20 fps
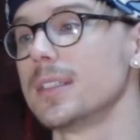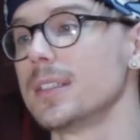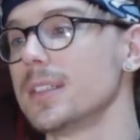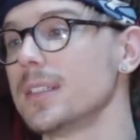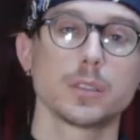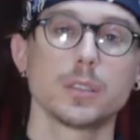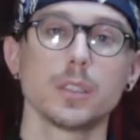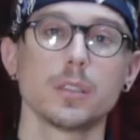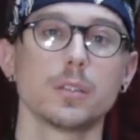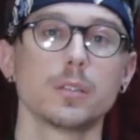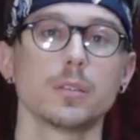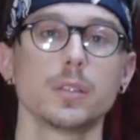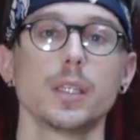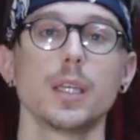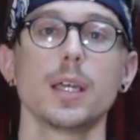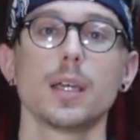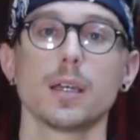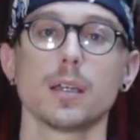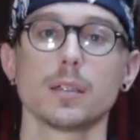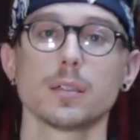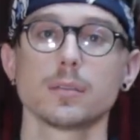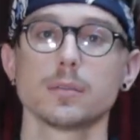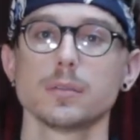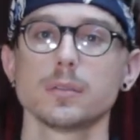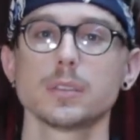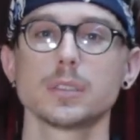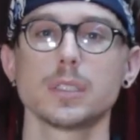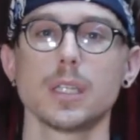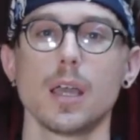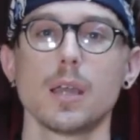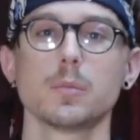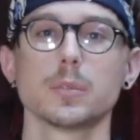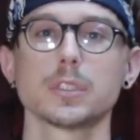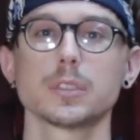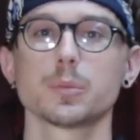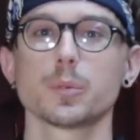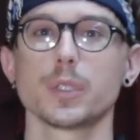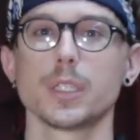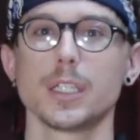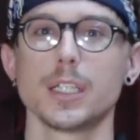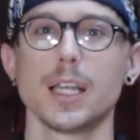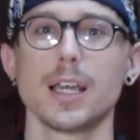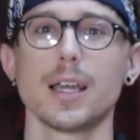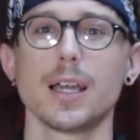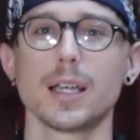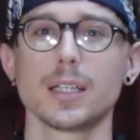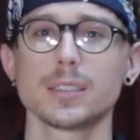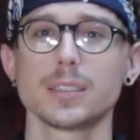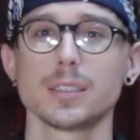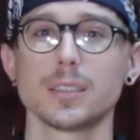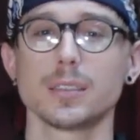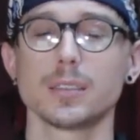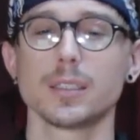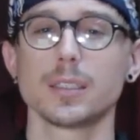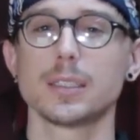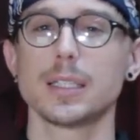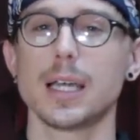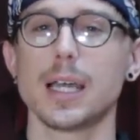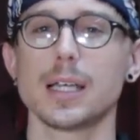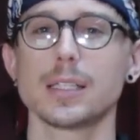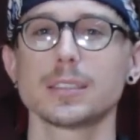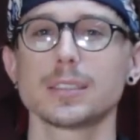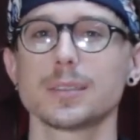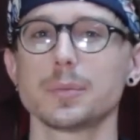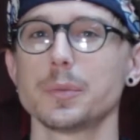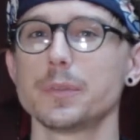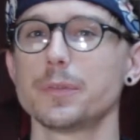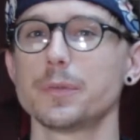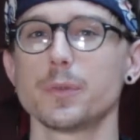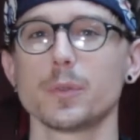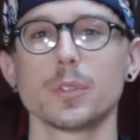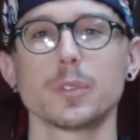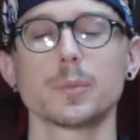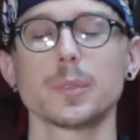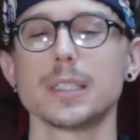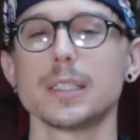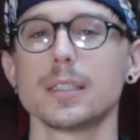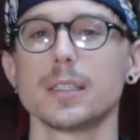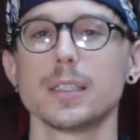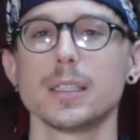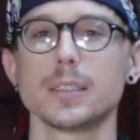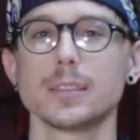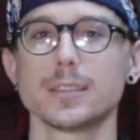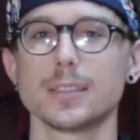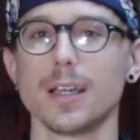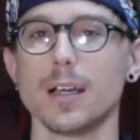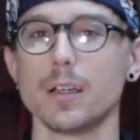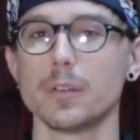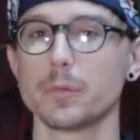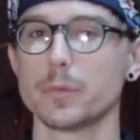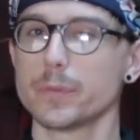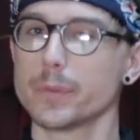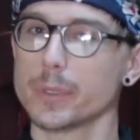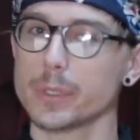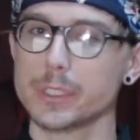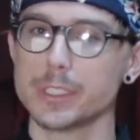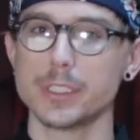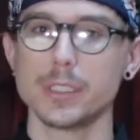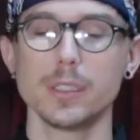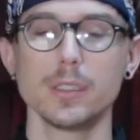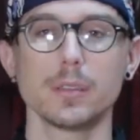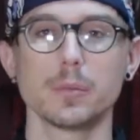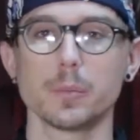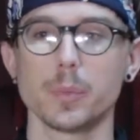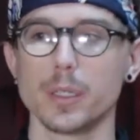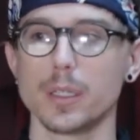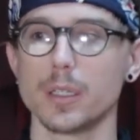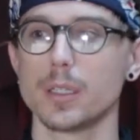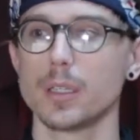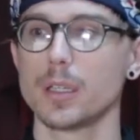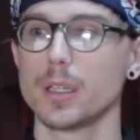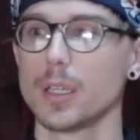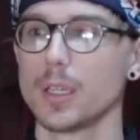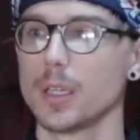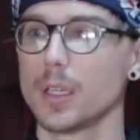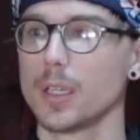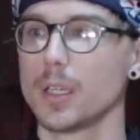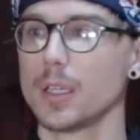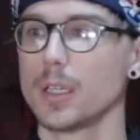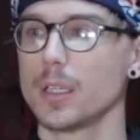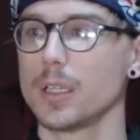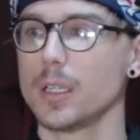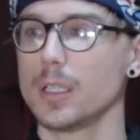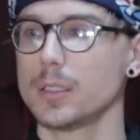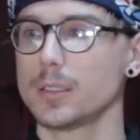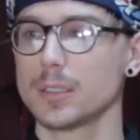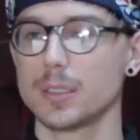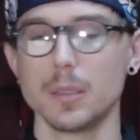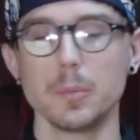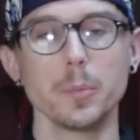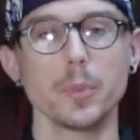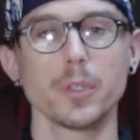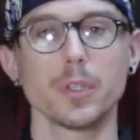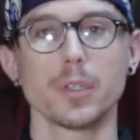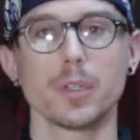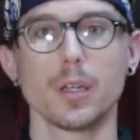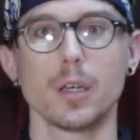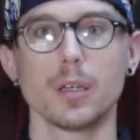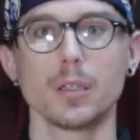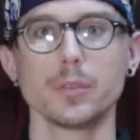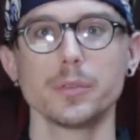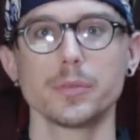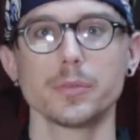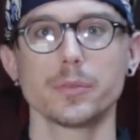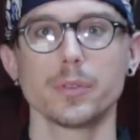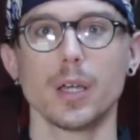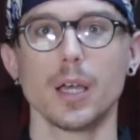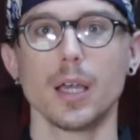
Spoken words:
So yeah, it's time to spring into action. The task before me is unfortunate, but it's simple enough.